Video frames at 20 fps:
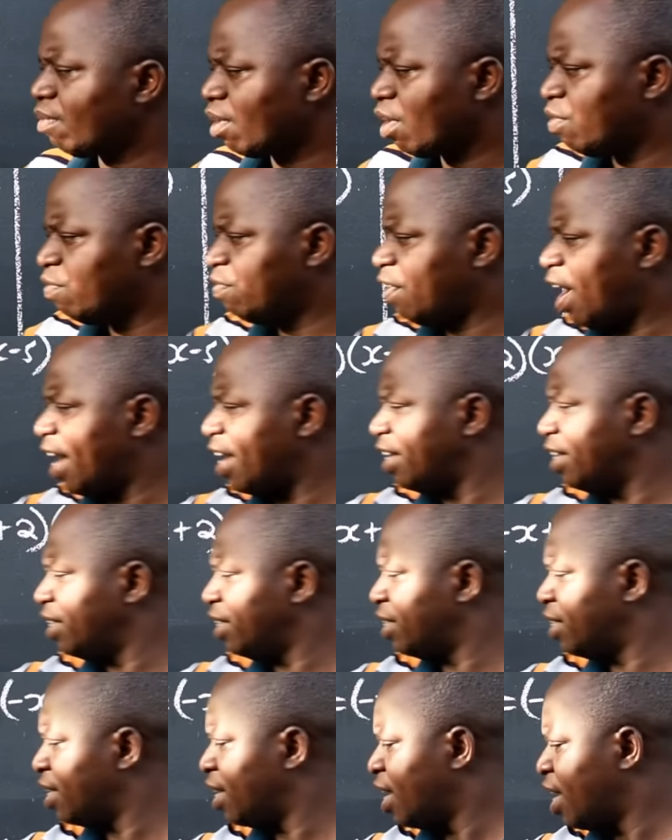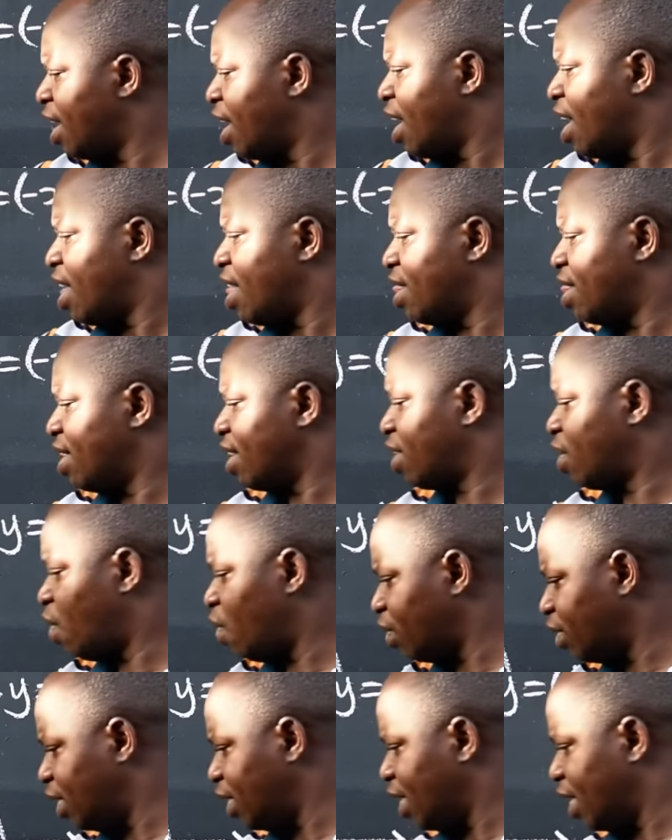find the
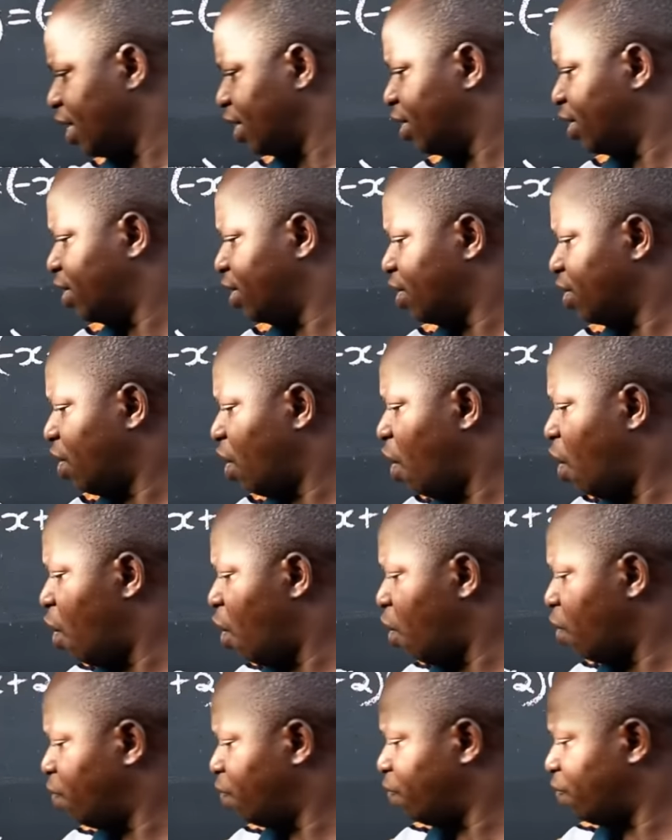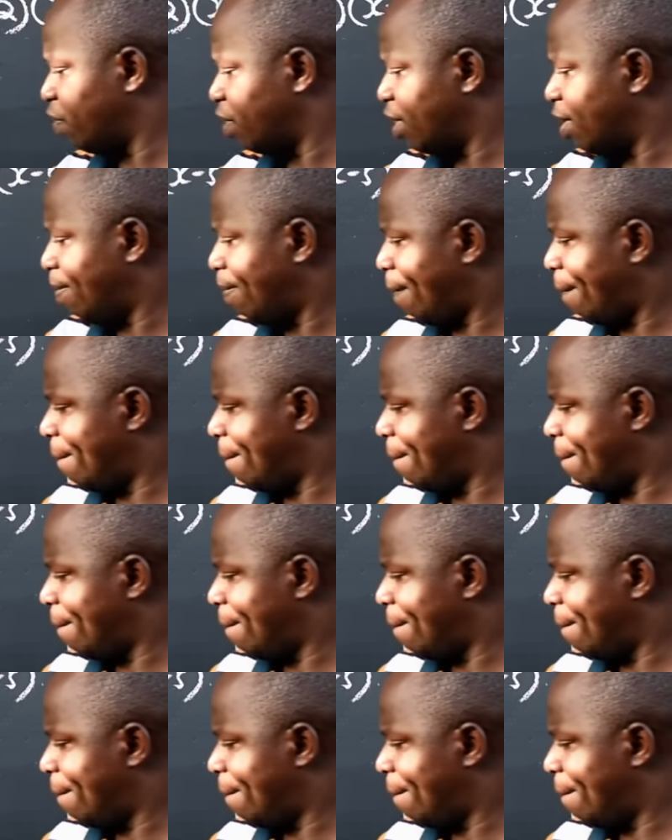coordinates of the